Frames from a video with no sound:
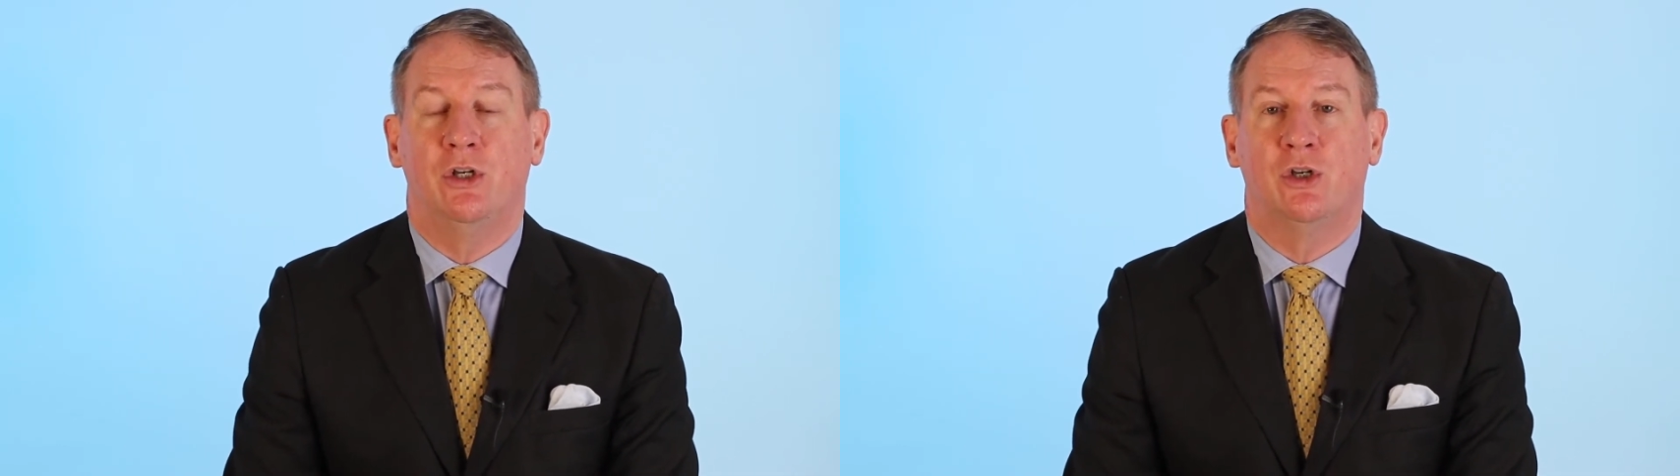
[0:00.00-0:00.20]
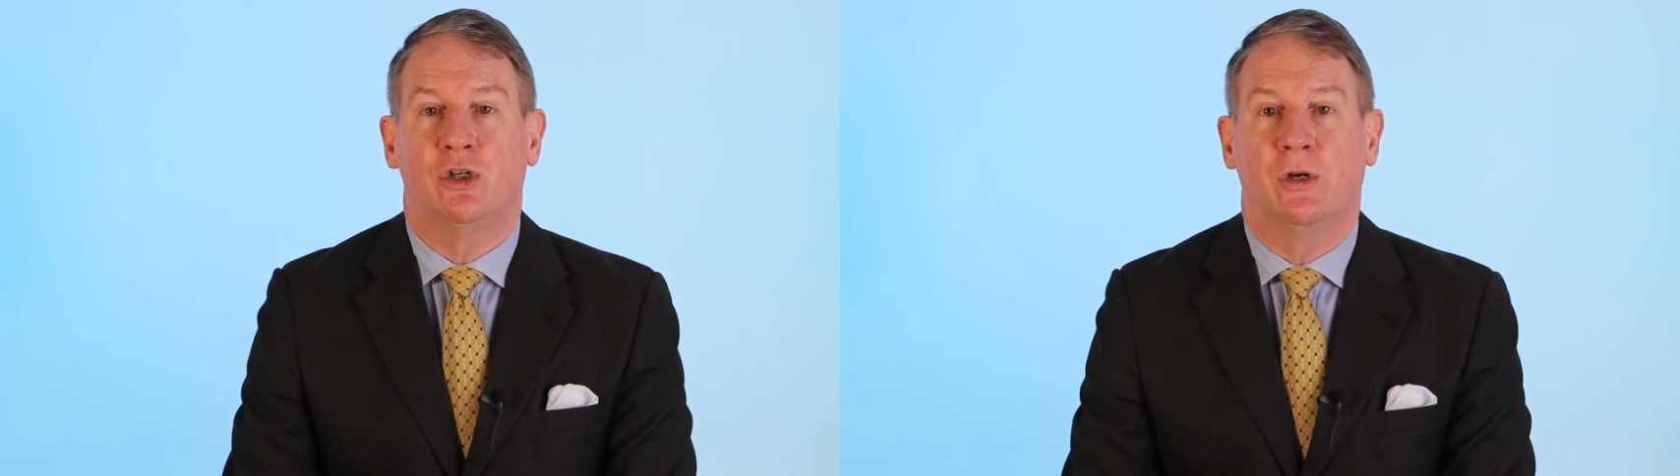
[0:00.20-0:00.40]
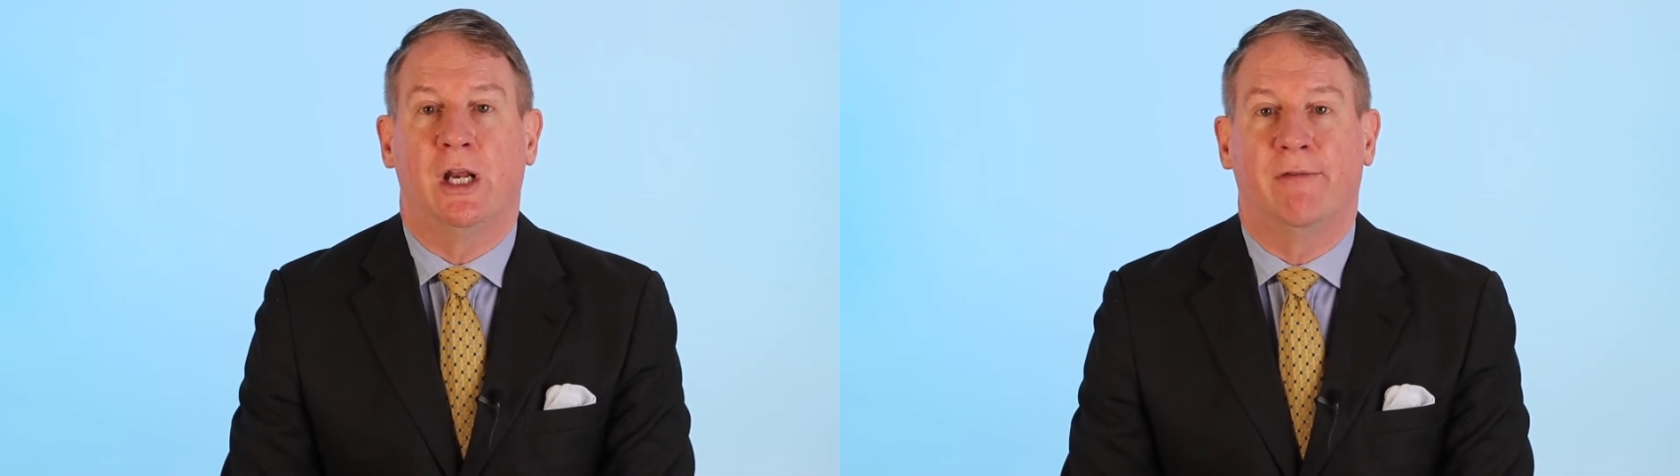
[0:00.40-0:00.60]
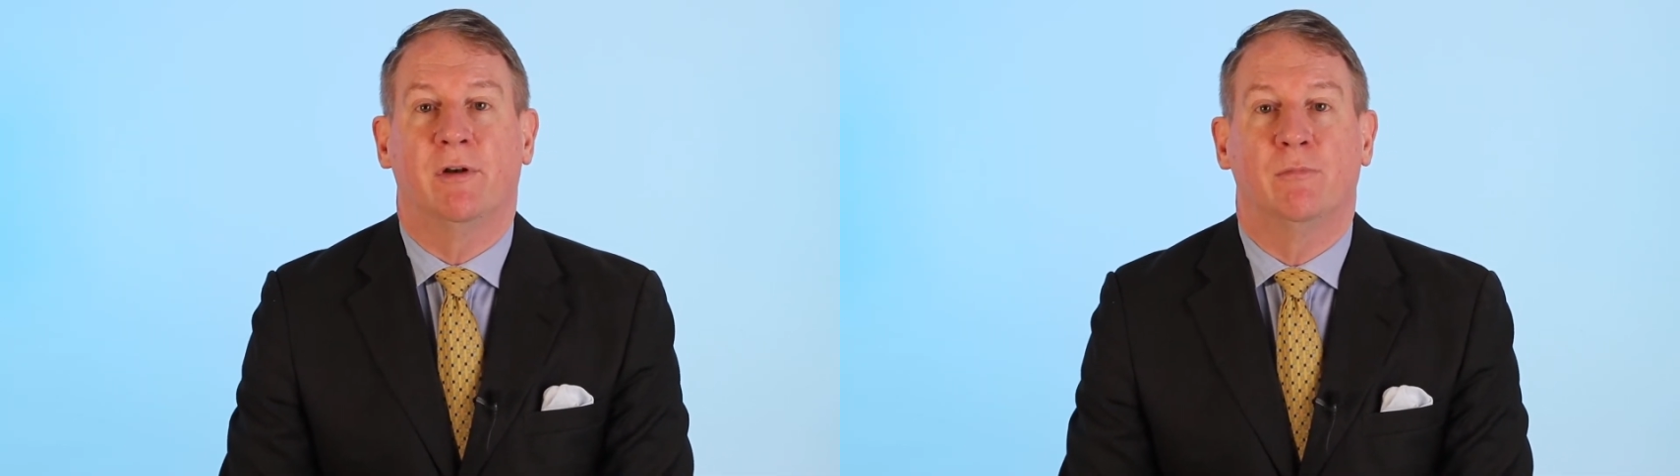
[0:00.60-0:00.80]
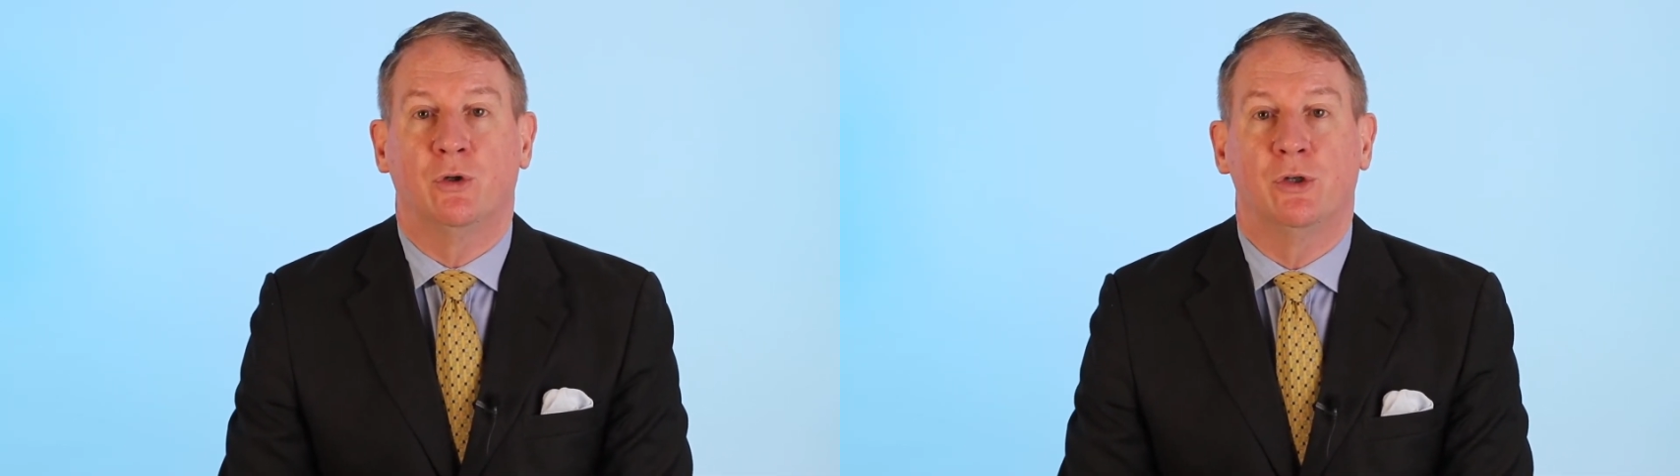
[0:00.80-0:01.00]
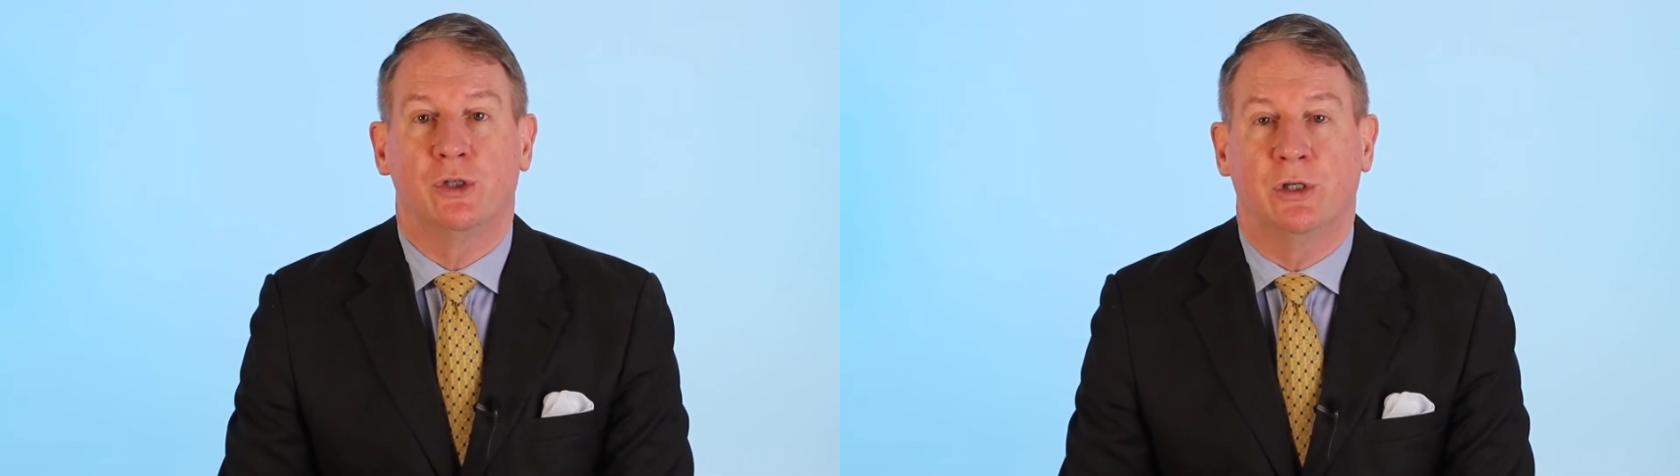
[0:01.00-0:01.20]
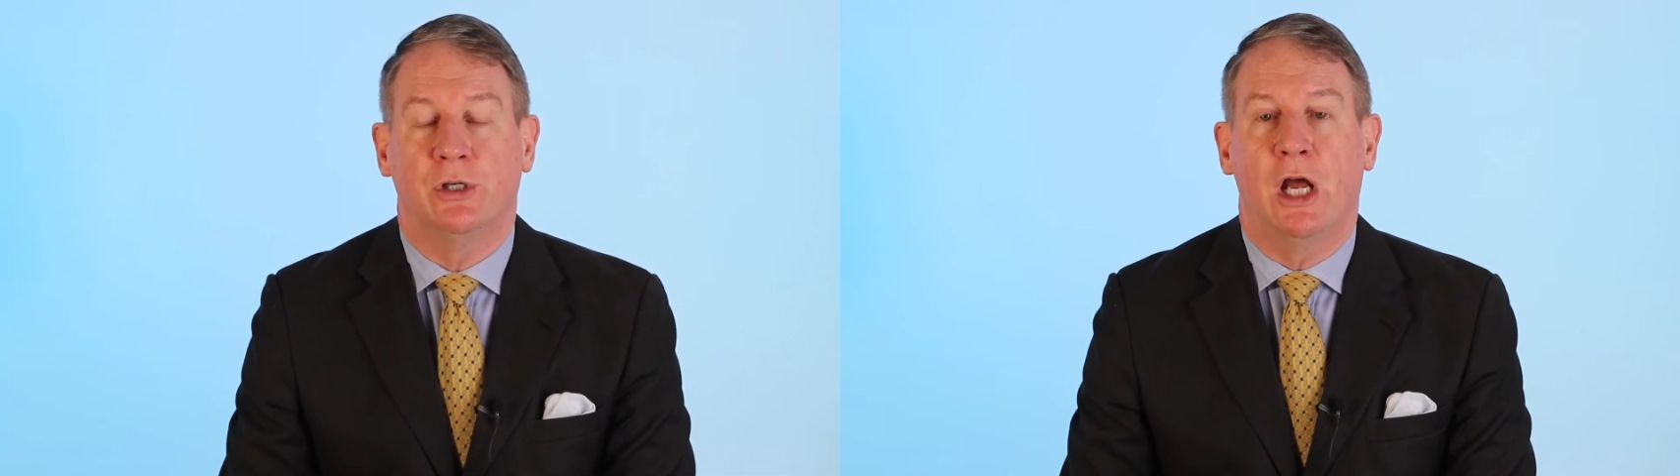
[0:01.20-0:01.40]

you should have an abortion.